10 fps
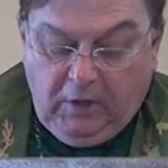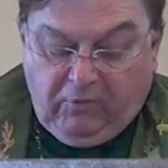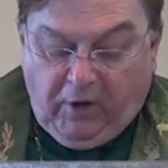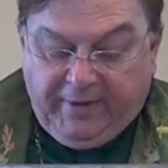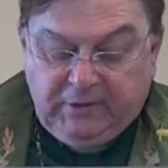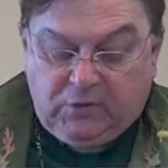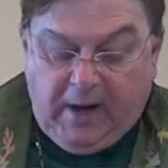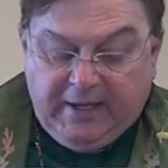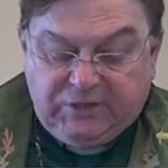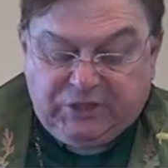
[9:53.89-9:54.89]
For in
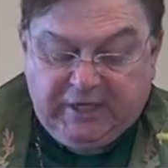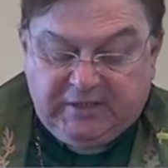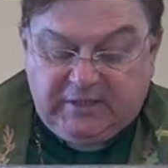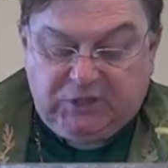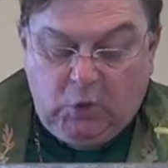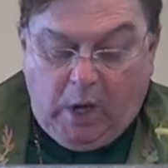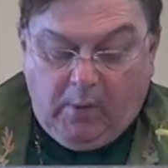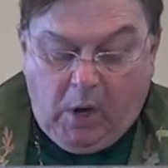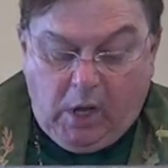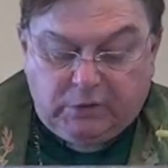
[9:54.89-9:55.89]
Christ Jesus, you are
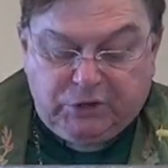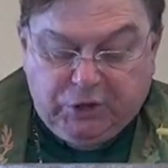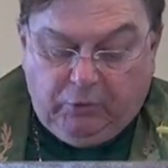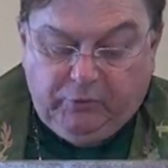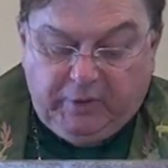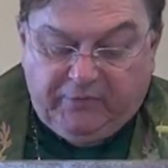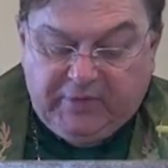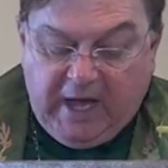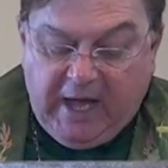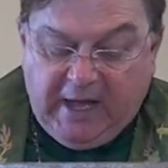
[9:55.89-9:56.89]
all children
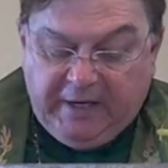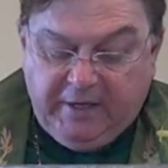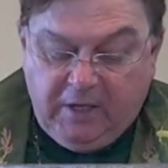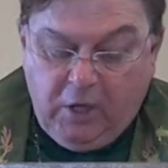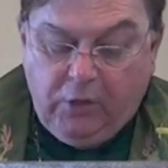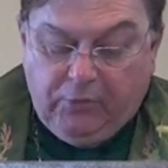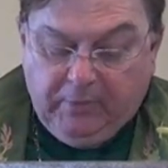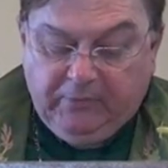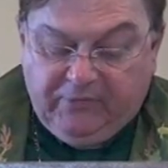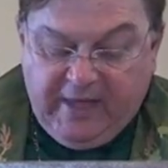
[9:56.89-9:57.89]
of God
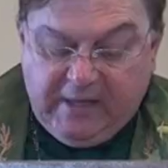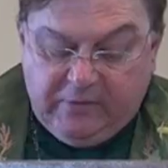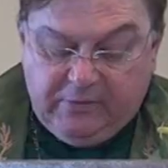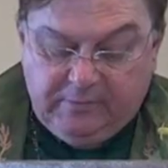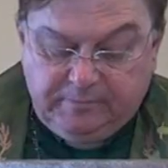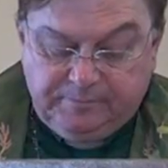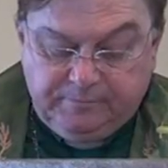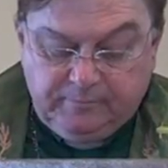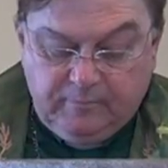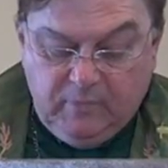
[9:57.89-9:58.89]
through faith.
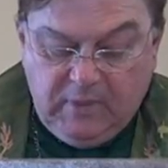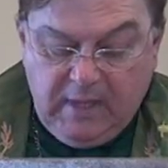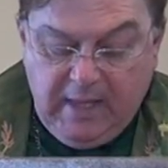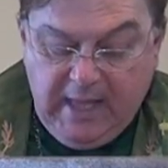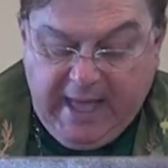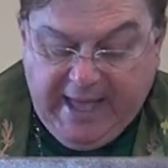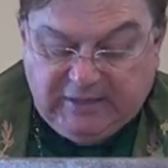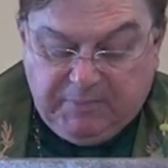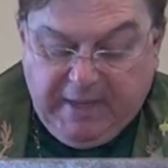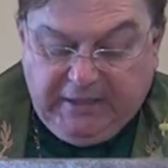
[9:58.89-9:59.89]

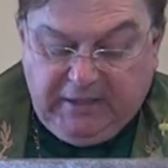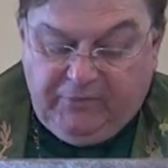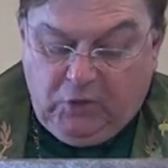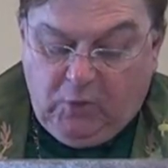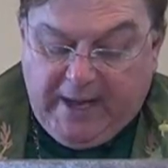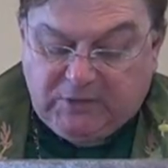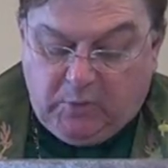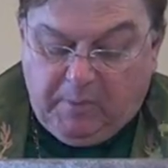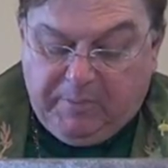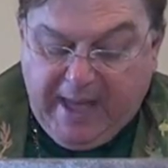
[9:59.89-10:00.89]
As many of you as
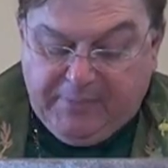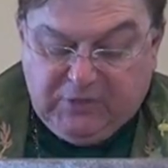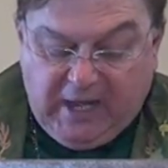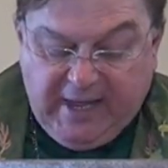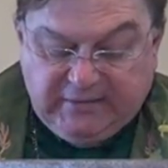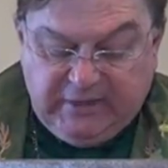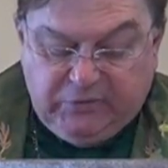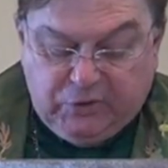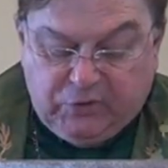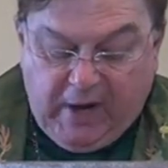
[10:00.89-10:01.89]
were baptized
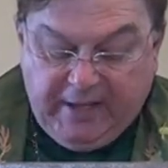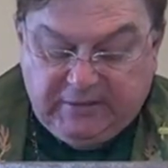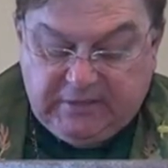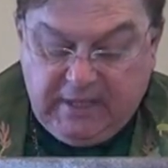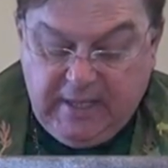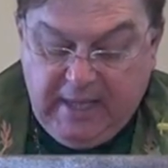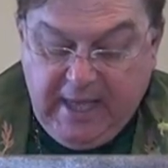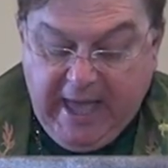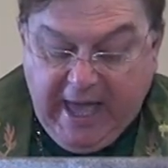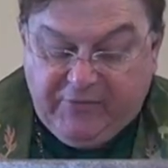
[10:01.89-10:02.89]
into Christ
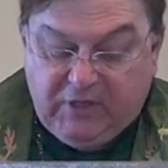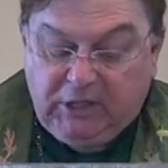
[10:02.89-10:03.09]
have